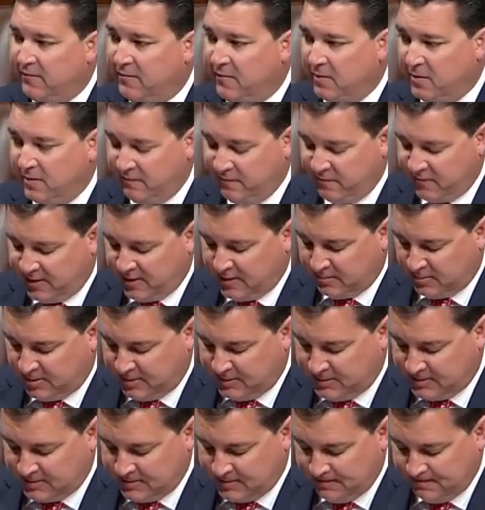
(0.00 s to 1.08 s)
farm
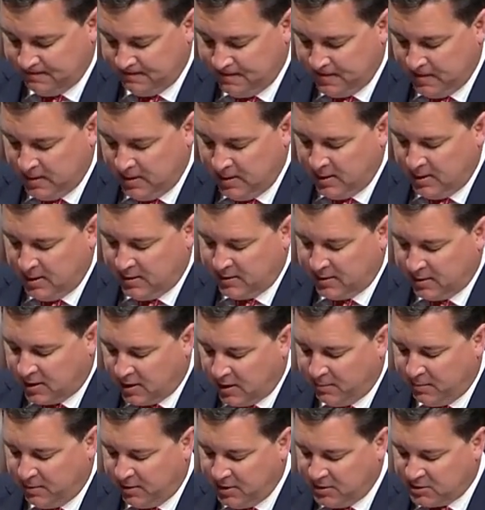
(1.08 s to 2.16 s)
families. The
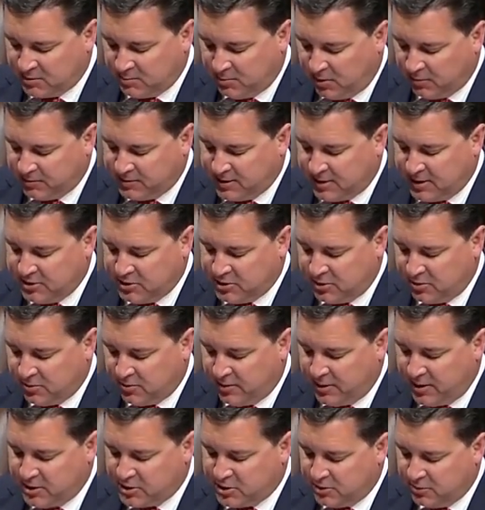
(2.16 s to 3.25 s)
company's
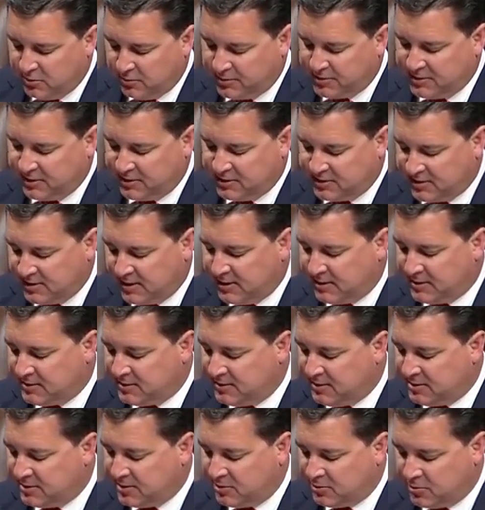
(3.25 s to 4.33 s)
multi-generational
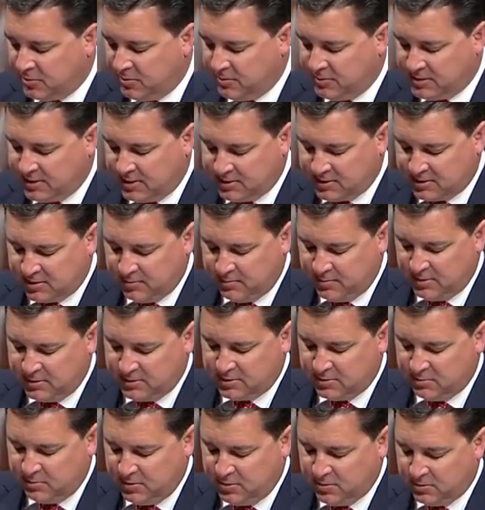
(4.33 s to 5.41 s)
success is a true
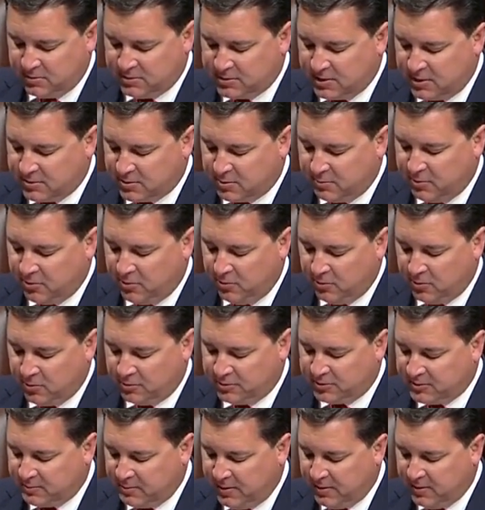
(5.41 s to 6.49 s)
testament to Bill's
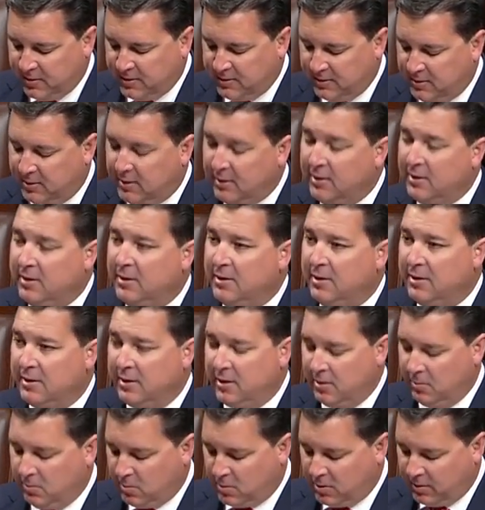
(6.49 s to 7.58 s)
entrepreneurial spirit
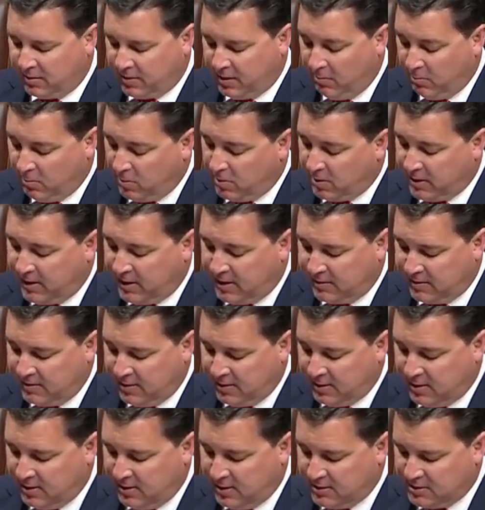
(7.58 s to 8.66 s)
and work
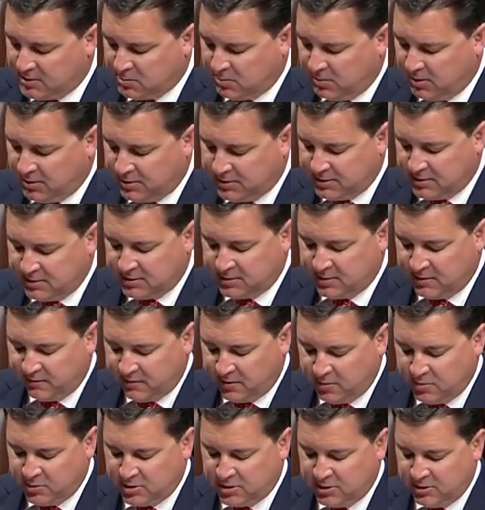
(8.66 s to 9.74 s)
ethic, as well as his
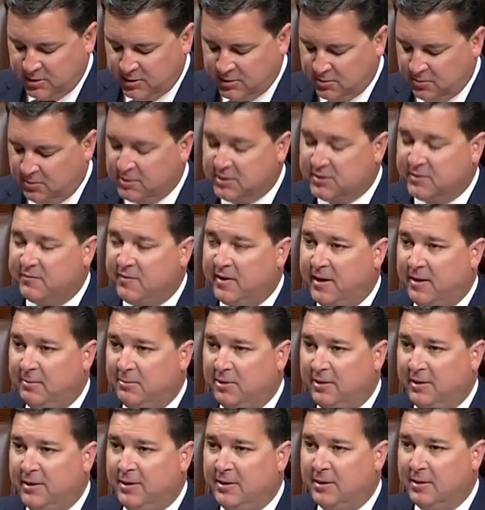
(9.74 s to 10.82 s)
devotion to his
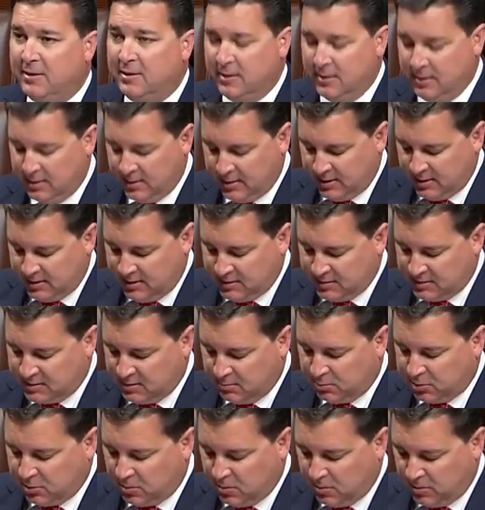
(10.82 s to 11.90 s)
family and his
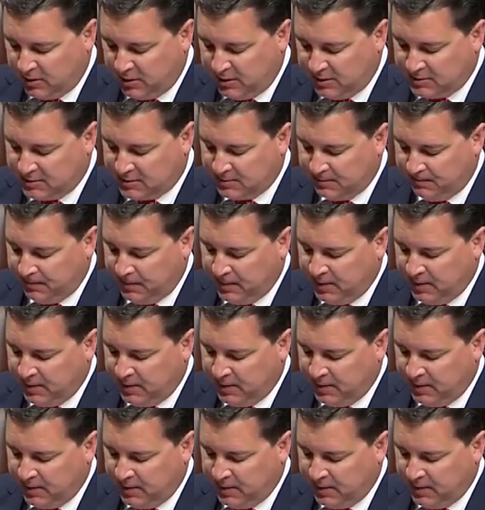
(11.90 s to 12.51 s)
employees.